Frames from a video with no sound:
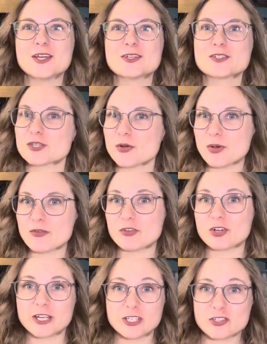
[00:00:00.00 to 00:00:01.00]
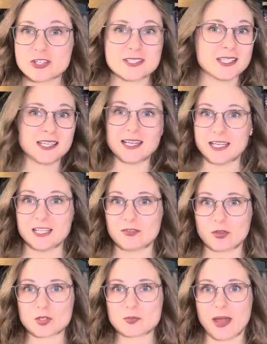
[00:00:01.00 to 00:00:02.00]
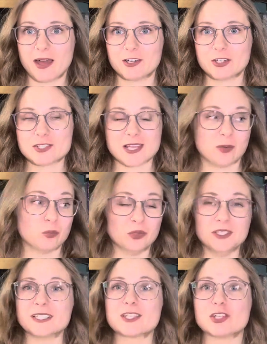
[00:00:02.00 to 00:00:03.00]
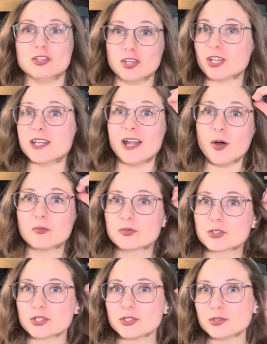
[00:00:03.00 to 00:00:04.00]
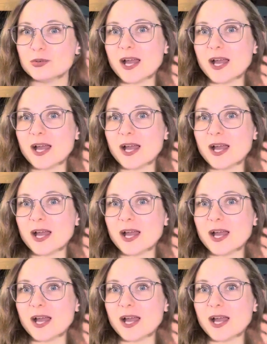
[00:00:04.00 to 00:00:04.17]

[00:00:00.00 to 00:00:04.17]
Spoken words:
So if you're interested in any of those patterns, I'm willing to look it up for you.